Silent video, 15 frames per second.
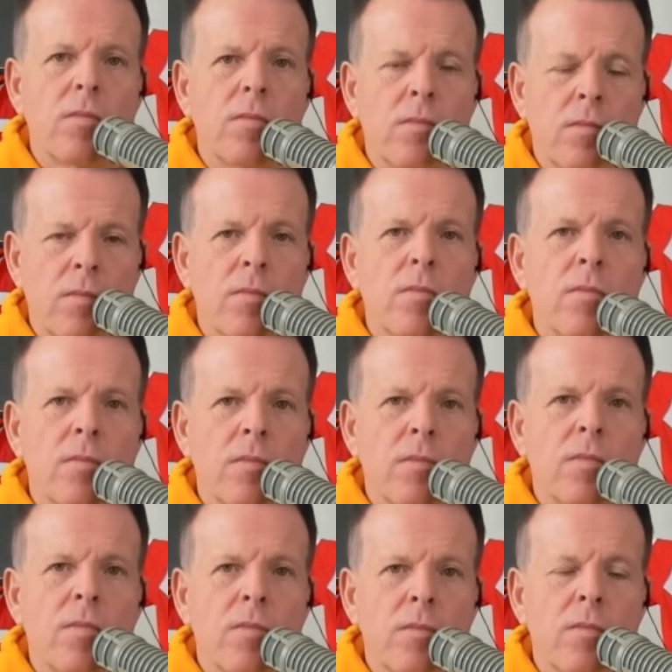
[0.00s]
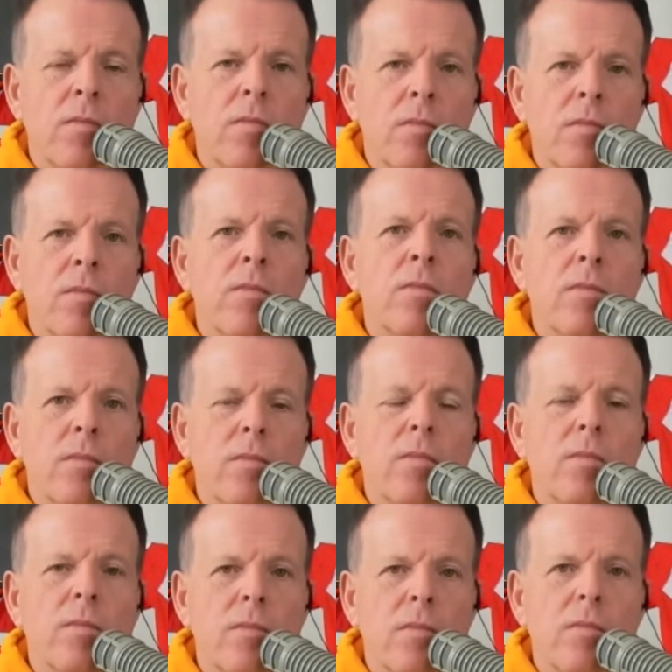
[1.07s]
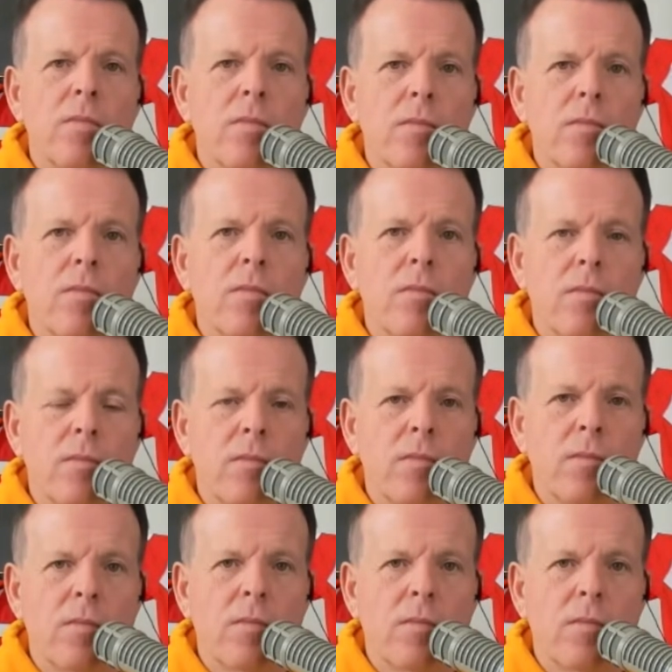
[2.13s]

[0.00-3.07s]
(not speaking)